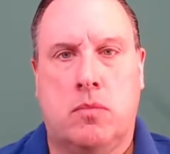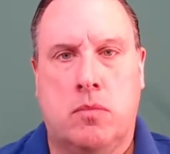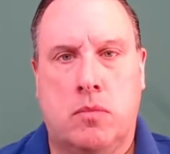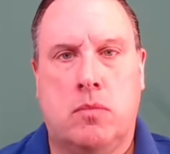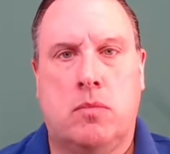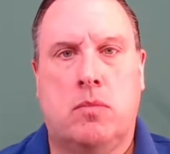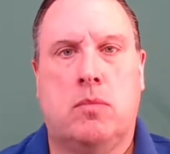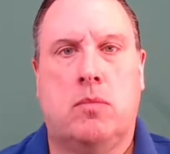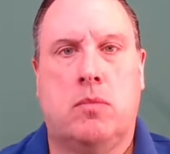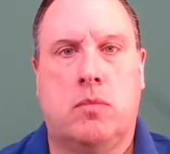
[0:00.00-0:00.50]

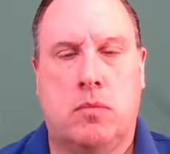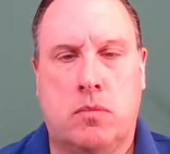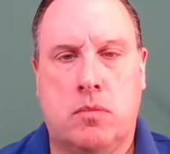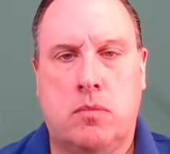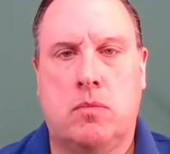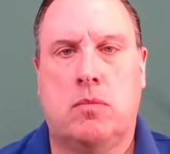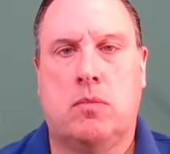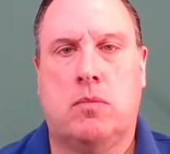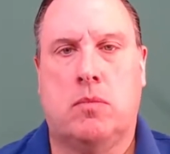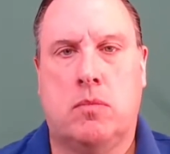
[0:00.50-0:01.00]

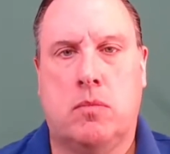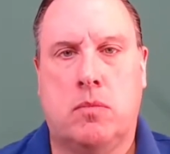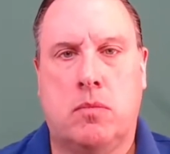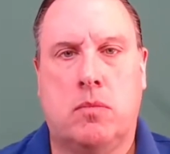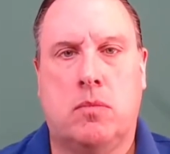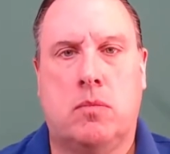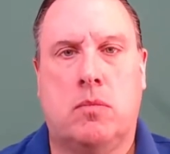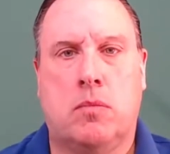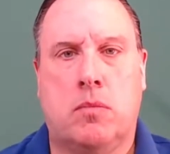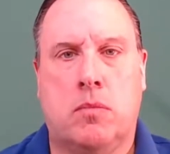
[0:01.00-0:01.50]

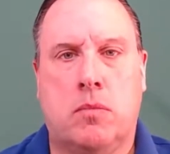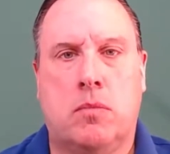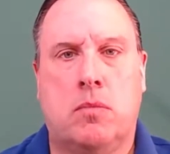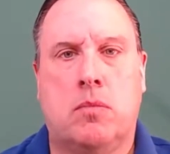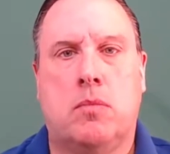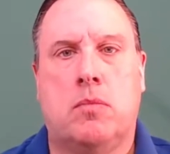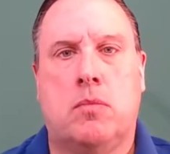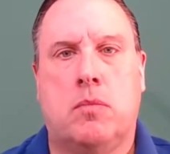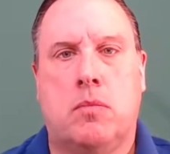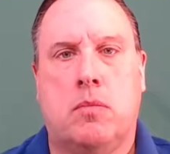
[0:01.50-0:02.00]

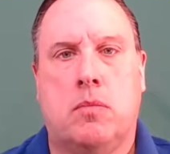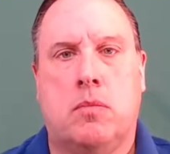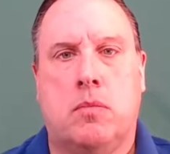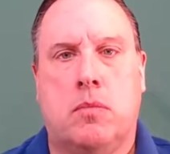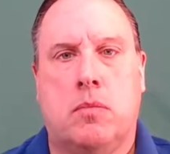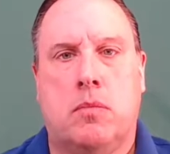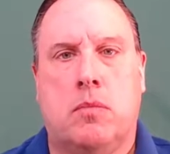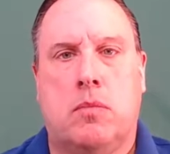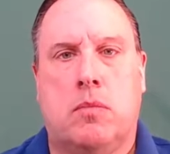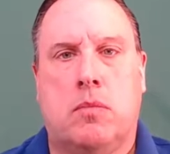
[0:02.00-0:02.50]

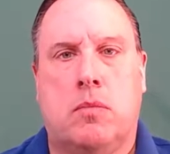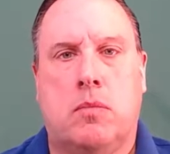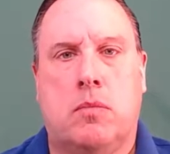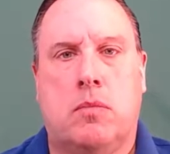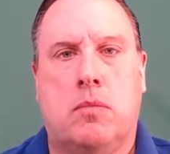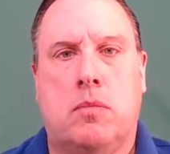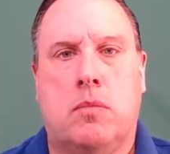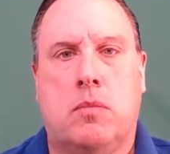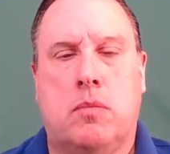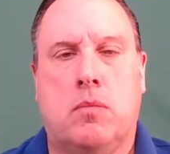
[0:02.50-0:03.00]

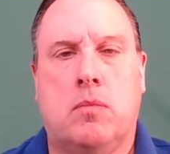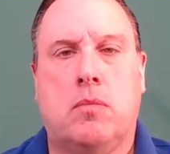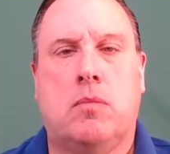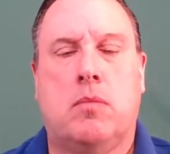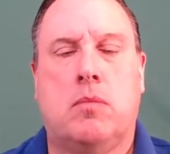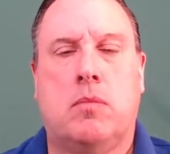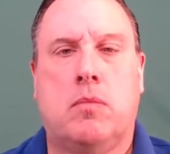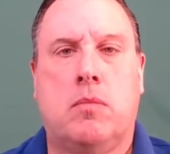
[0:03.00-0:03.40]
No words are spoken by the person on screen.